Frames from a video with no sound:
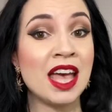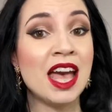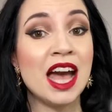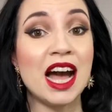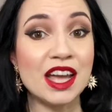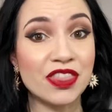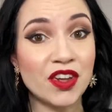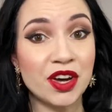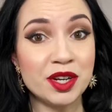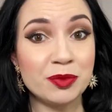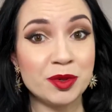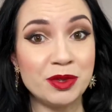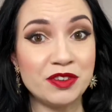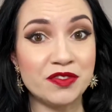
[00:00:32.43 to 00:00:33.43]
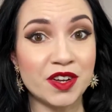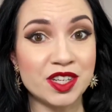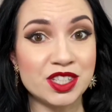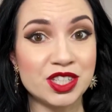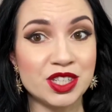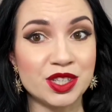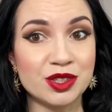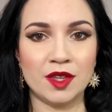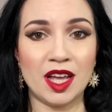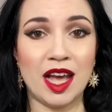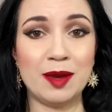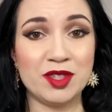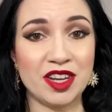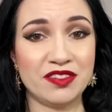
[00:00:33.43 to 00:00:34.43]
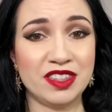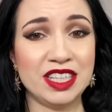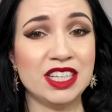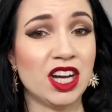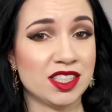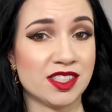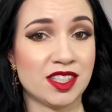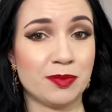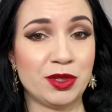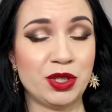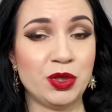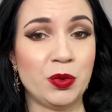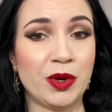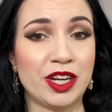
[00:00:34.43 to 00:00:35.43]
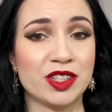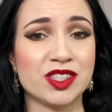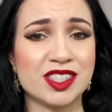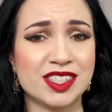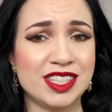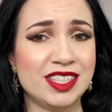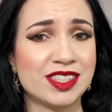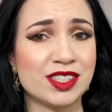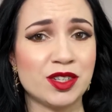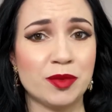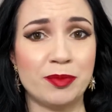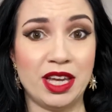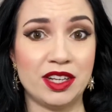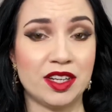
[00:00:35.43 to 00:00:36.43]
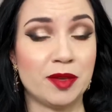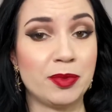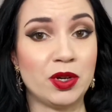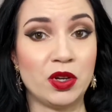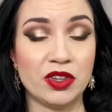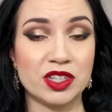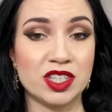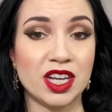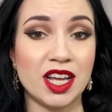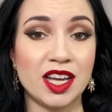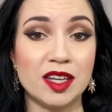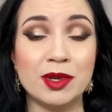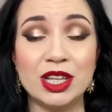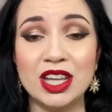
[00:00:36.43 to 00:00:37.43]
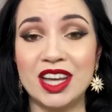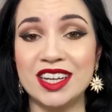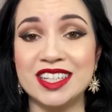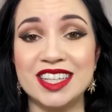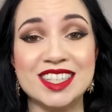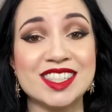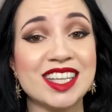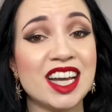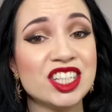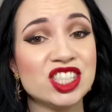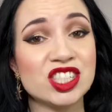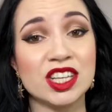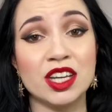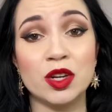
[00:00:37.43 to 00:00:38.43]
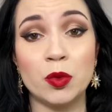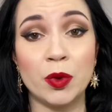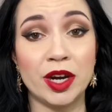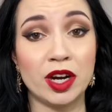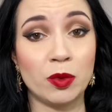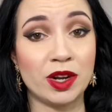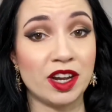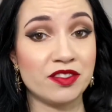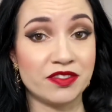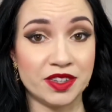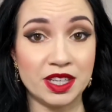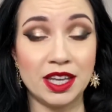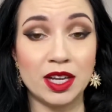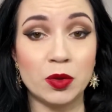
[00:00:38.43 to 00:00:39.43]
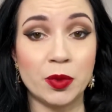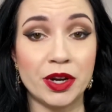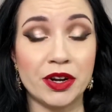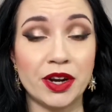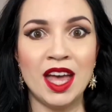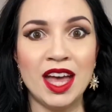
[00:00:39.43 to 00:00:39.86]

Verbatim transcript: I thought it would be fun to do. I'm definitely not someone who wears seasonal makeup all the time. A lot of days I just kind of wear what I feel like wearing.